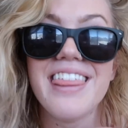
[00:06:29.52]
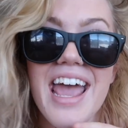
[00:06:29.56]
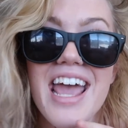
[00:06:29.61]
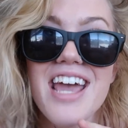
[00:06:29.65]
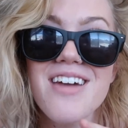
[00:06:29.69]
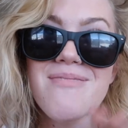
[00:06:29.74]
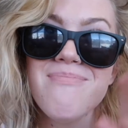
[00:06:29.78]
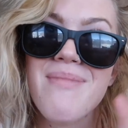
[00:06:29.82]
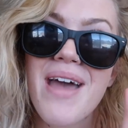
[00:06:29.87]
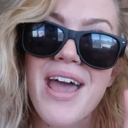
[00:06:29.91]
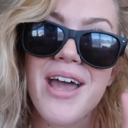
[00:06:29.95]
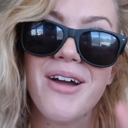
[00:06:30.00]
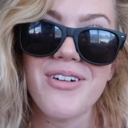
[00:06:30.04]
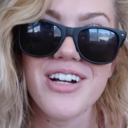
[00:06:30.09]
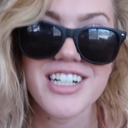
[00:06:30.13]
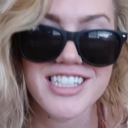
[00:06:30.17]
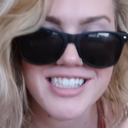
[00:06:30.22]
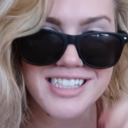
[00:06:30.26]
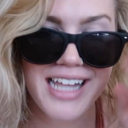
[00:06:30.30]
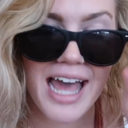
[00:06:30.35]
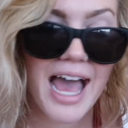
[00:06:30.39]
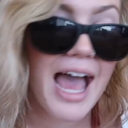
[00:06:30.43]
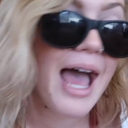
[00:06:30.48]
they may
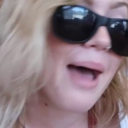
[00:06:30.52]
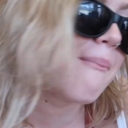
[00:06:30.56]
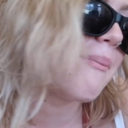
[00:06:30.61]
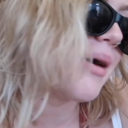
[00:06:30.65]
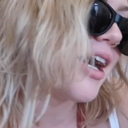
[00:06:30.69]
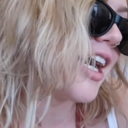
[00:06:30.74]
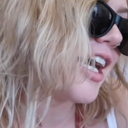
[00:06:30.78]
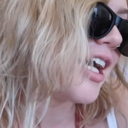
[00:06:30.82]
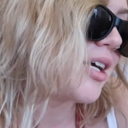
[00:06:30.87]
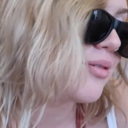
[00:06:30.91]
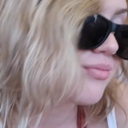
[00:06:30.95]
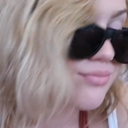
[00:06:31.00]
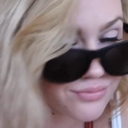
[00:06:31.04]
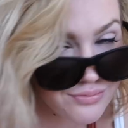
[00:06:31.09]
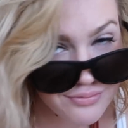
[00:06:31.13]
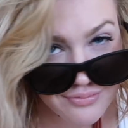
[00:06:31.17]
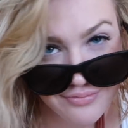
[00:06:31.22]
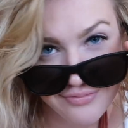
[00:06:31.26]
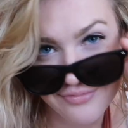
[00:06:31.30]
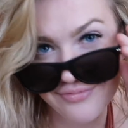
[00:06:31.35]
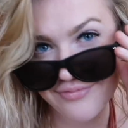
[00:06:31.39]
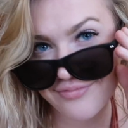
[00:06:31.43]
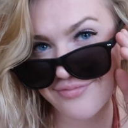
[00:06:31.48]
wish that, but
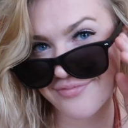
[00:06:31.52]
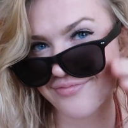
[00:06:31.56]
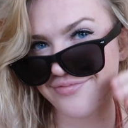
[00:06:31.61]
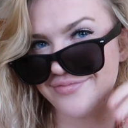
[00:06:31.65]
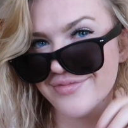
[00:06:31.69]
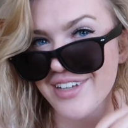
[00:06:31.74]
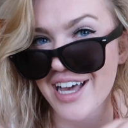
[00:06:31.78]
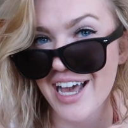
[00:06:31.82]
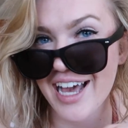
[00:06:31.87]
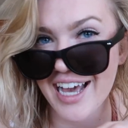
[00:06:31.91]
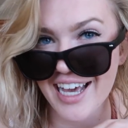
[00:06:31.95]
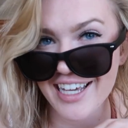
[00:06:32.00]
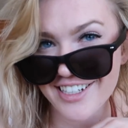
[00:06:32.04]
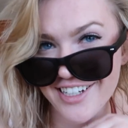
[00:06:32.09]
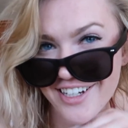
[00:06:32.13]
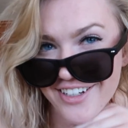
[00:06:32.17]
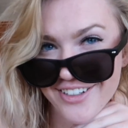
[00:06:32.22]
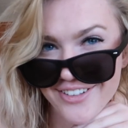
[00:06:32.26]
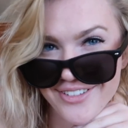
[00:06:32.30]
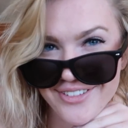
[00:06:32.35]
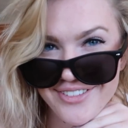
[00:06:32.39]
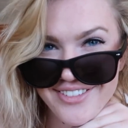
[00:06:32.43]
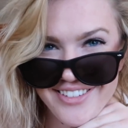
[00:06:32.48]
I
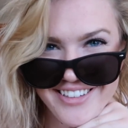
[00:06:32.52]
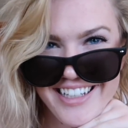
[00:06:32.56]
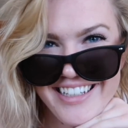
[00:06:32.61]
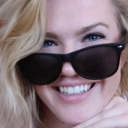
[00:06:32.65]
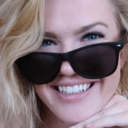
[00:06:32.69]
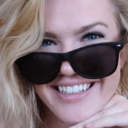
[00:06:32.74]
don't.